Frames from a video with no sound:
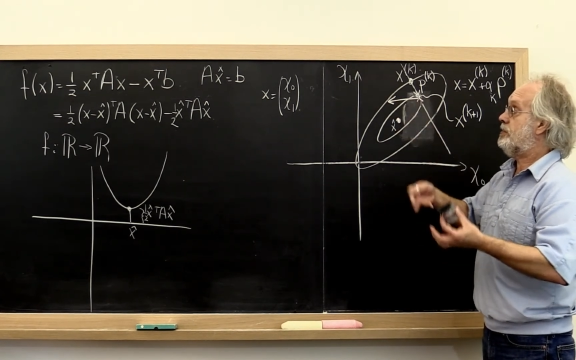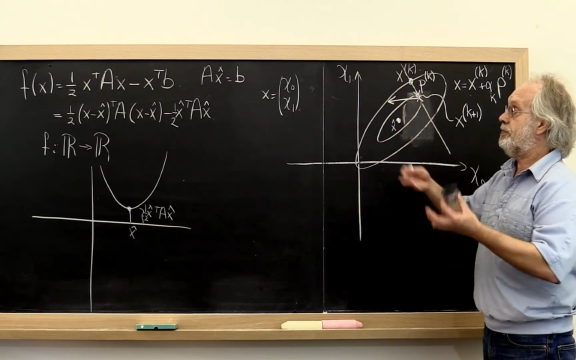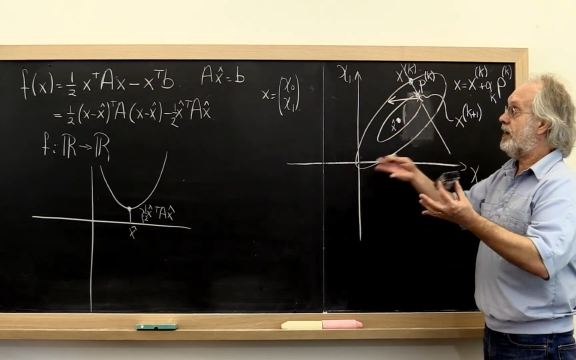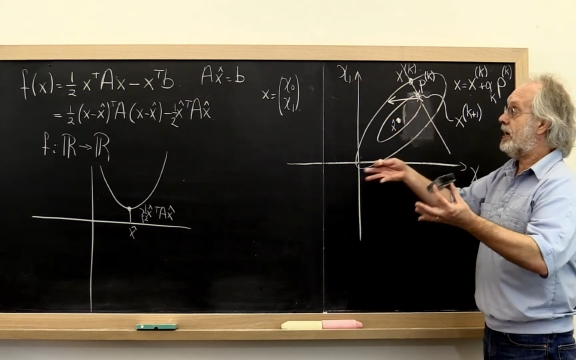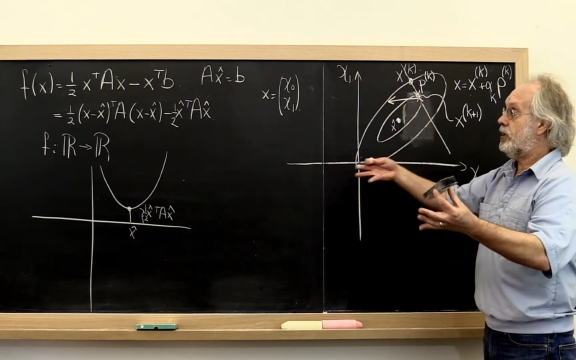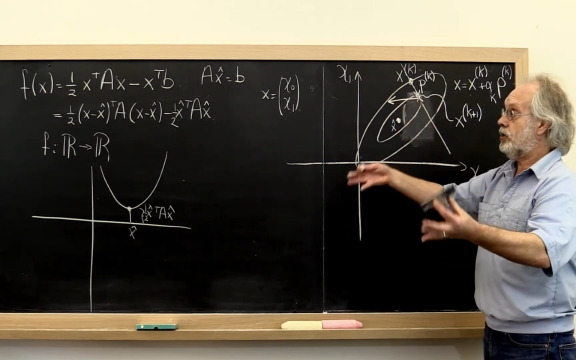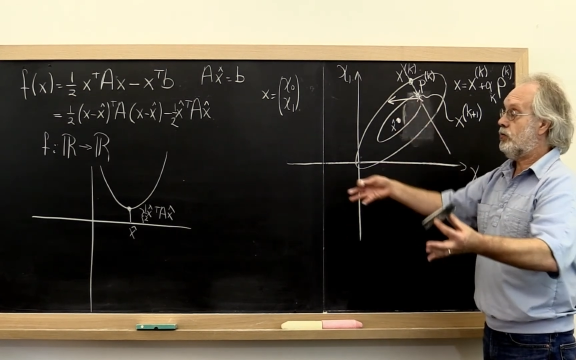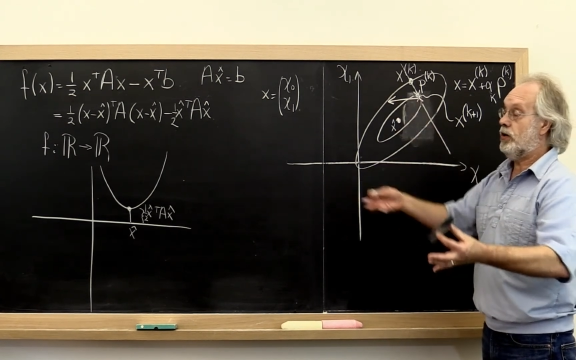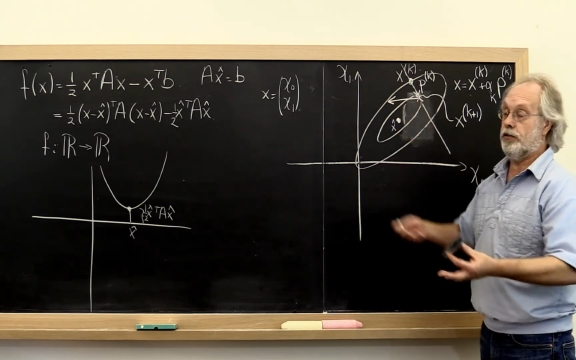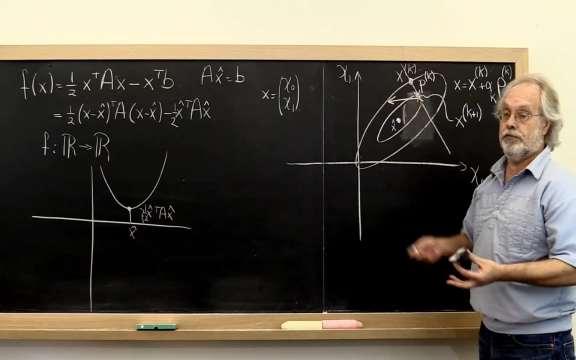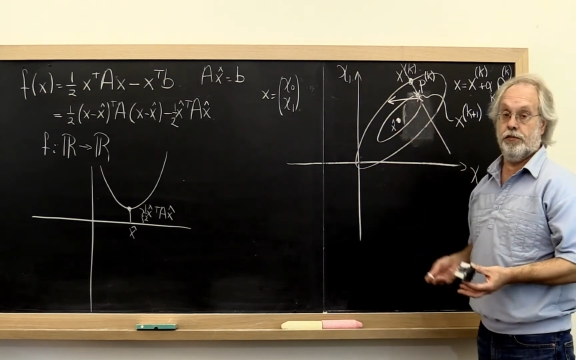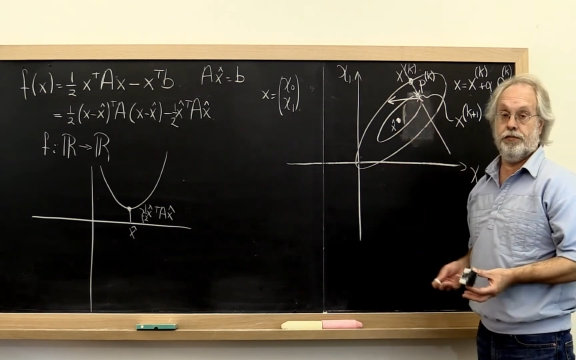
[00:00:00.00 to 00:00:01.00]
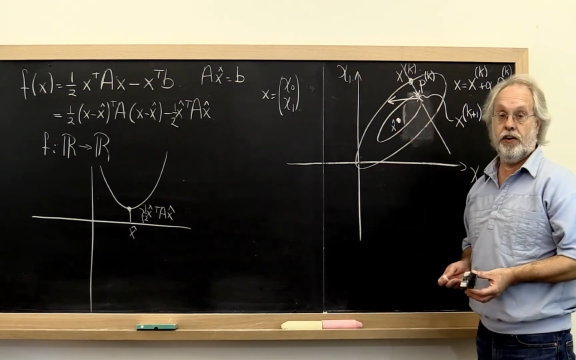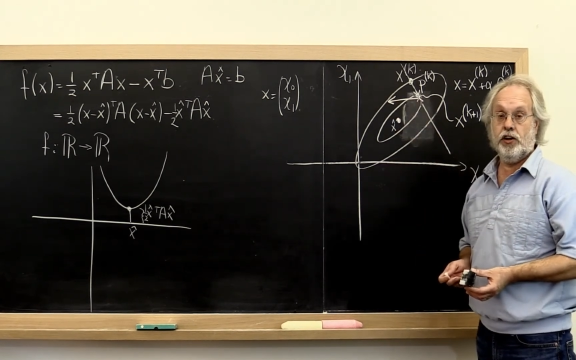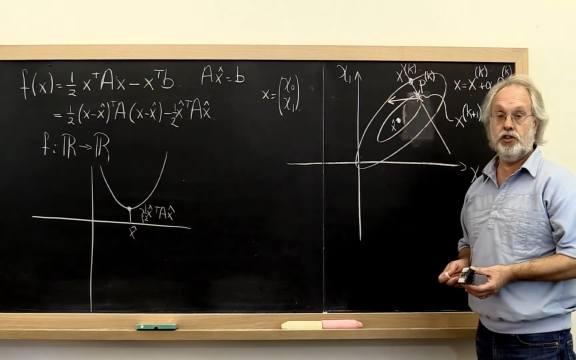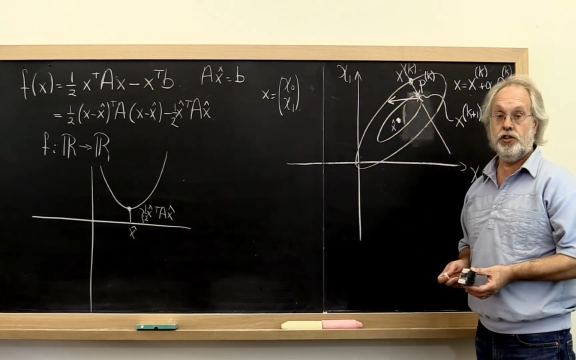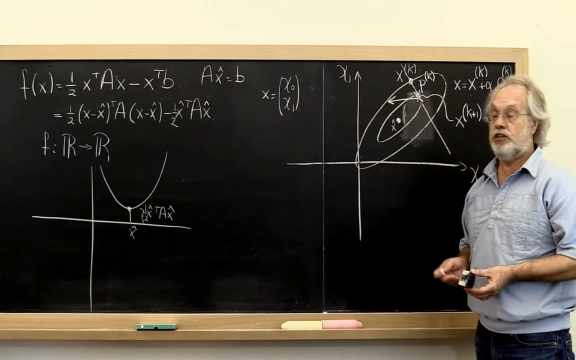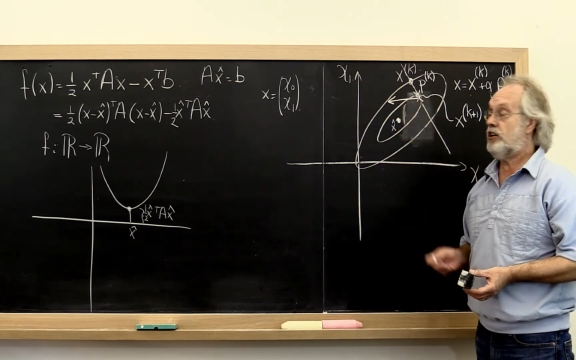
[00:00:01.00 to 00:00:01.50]
the value of the
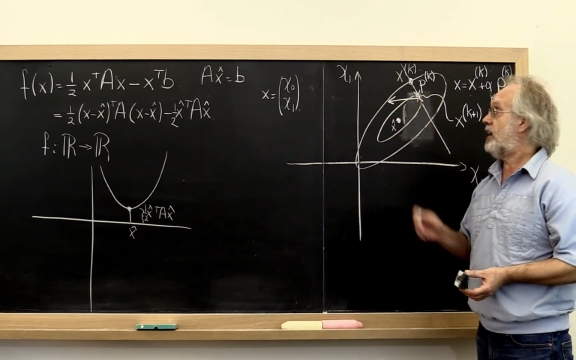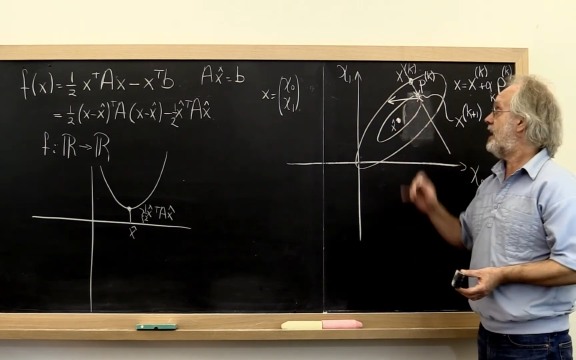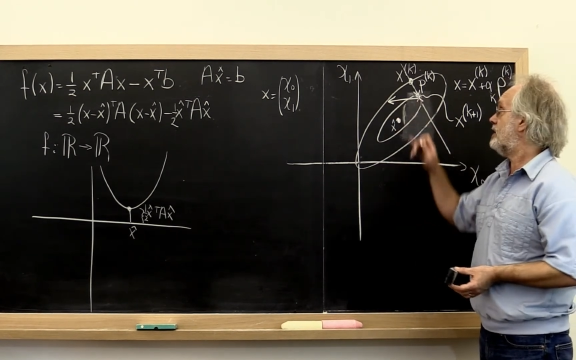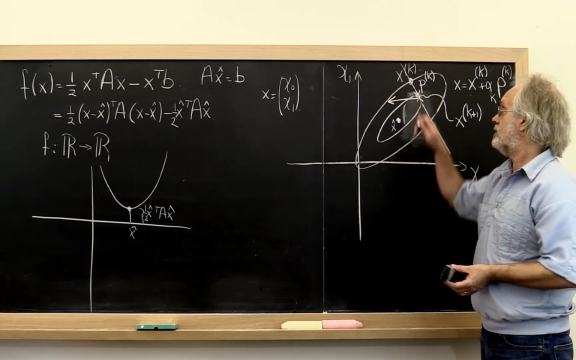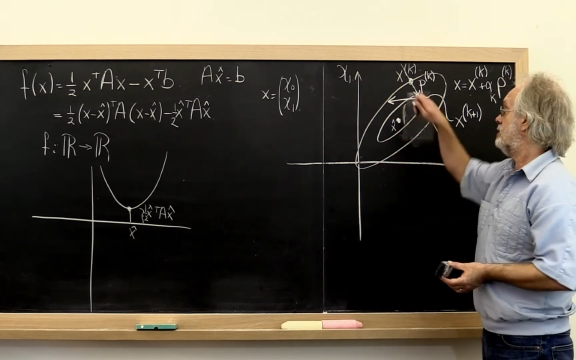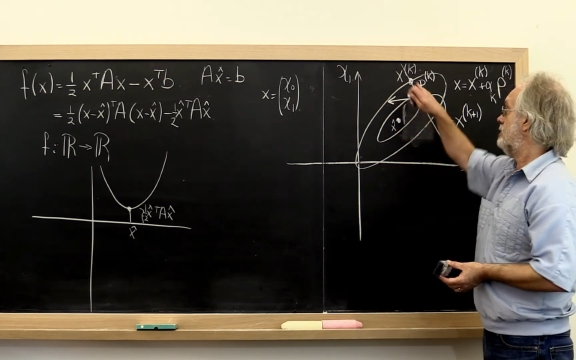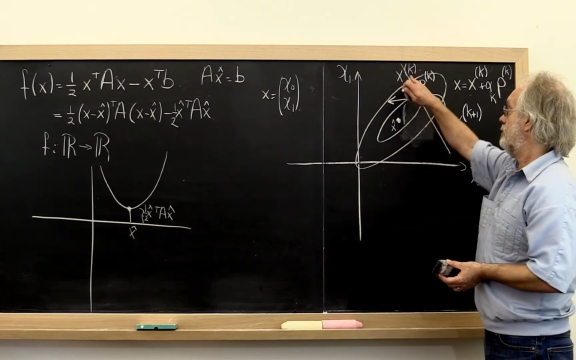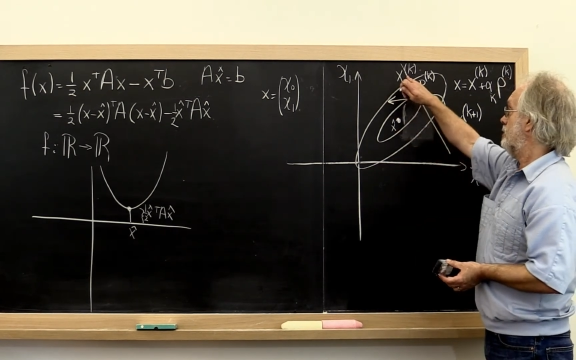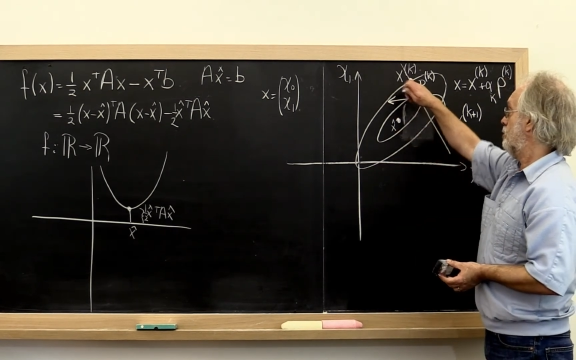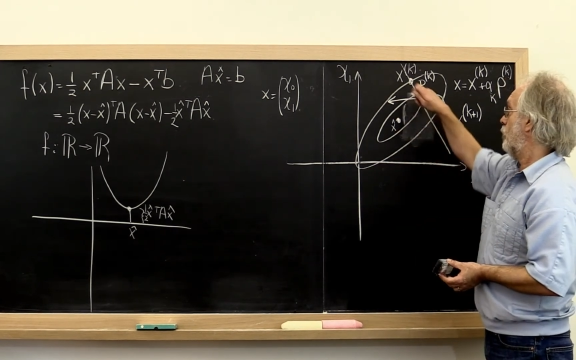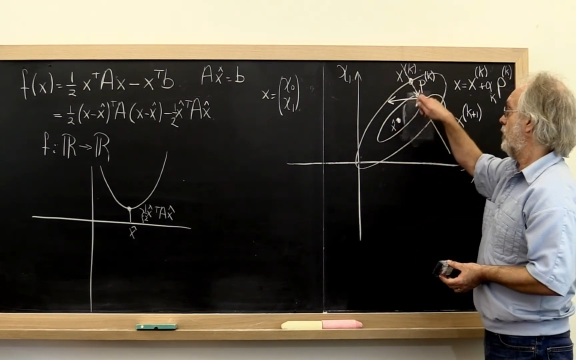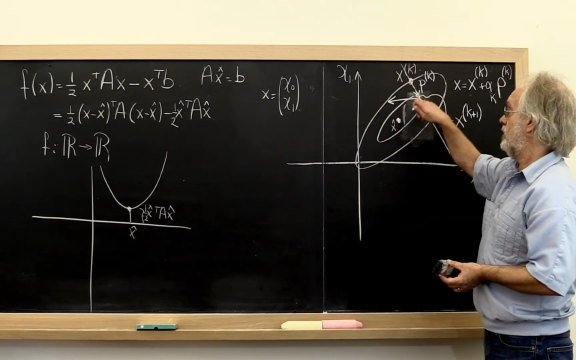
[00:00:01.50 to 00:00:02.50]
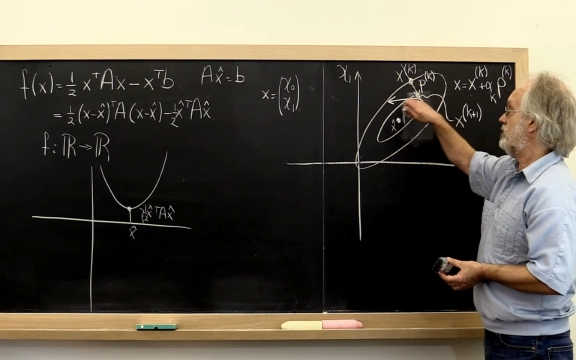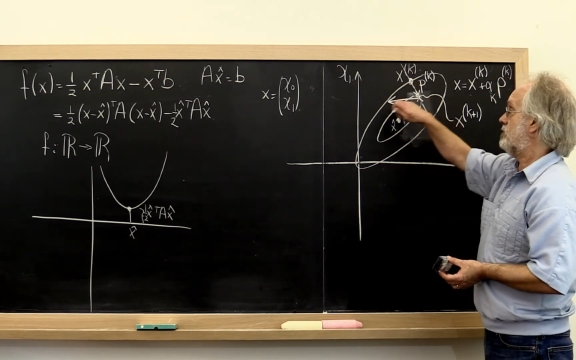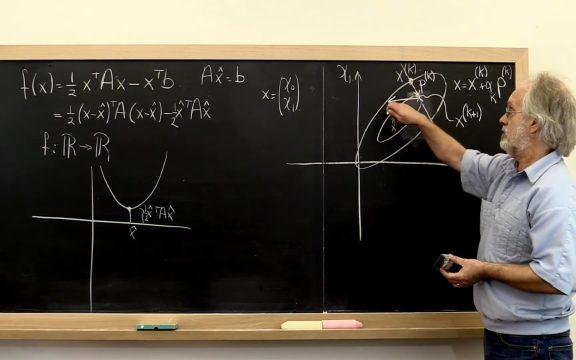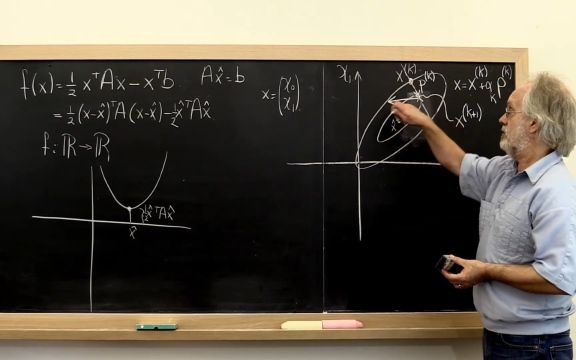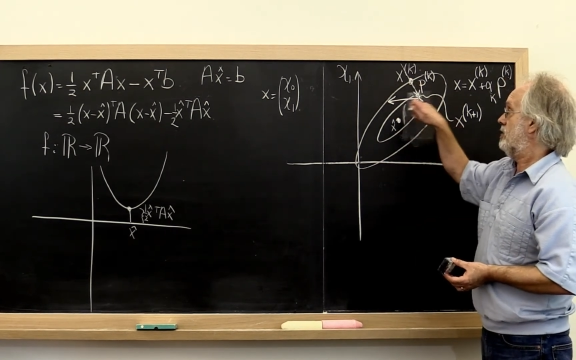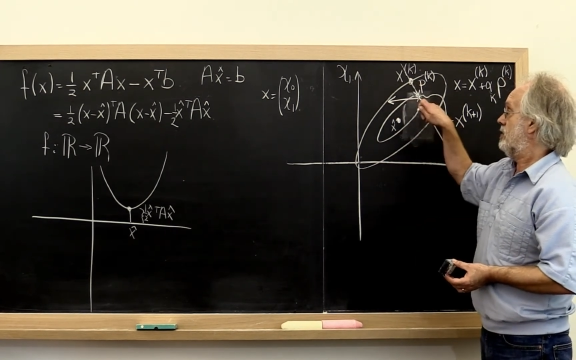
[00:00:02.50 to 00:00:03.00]
function at the
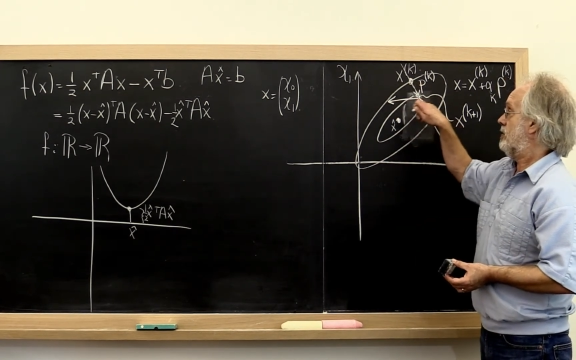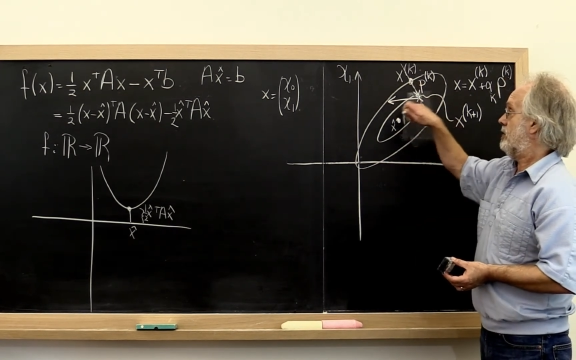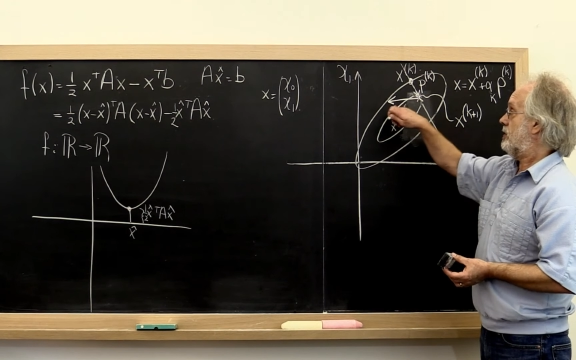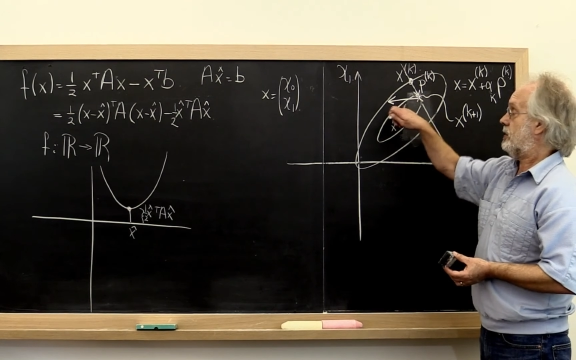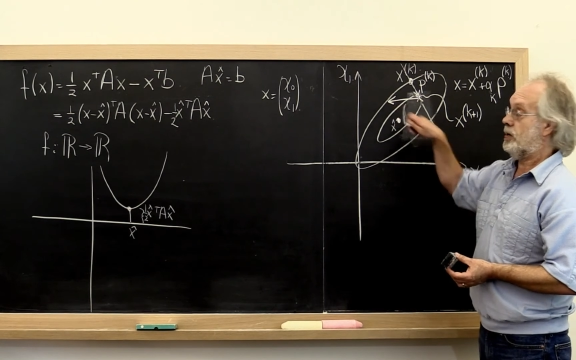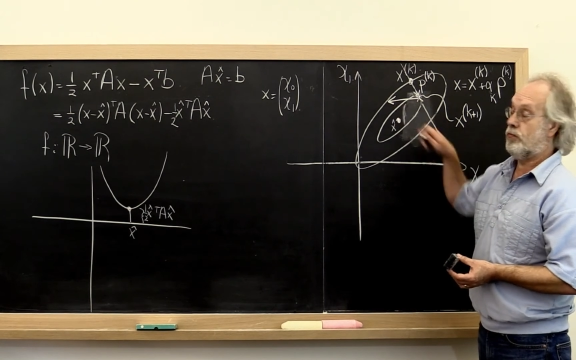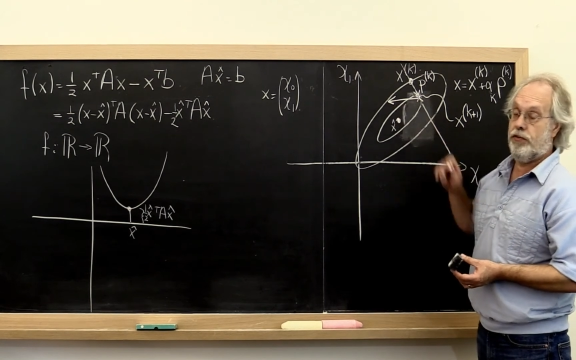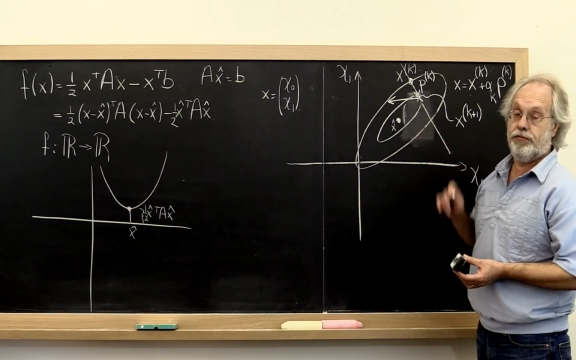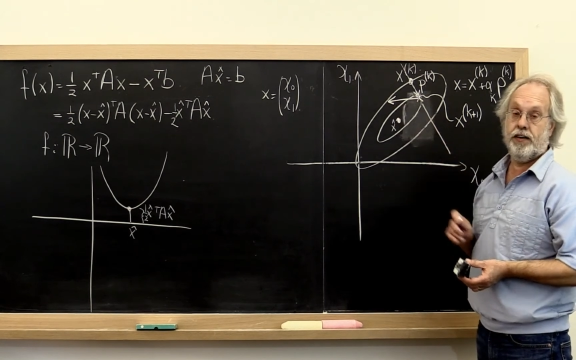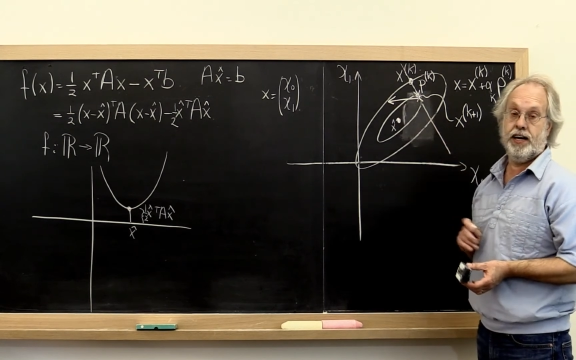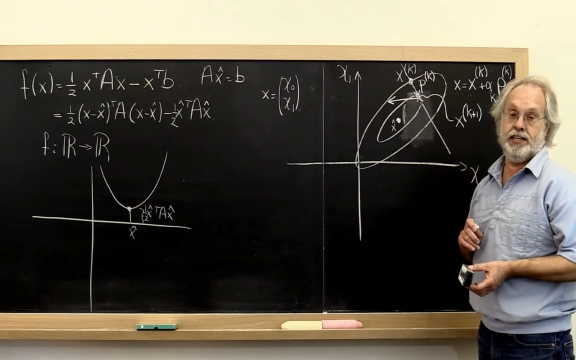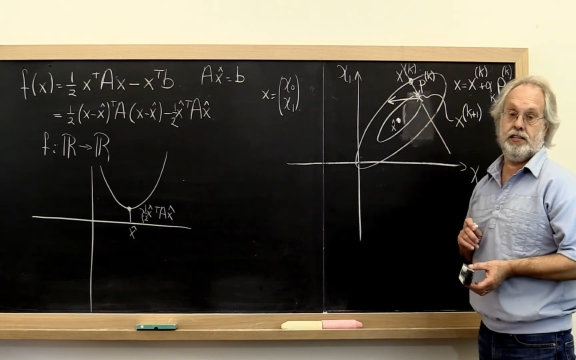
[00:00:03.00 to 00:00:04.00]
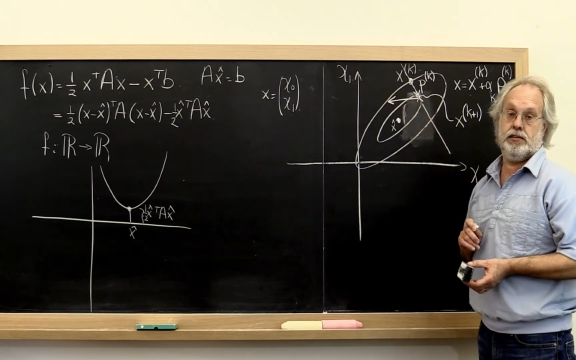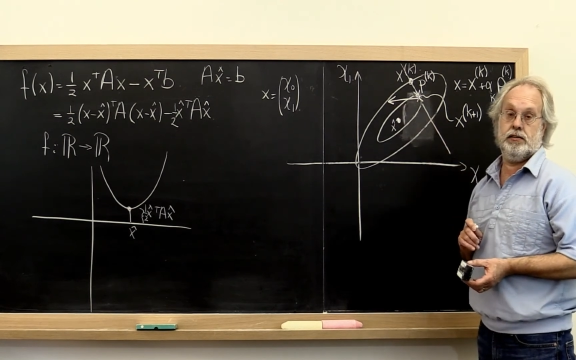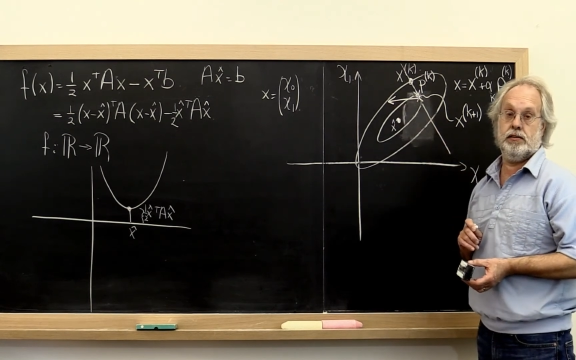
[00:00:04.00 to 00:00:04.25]
points that we find.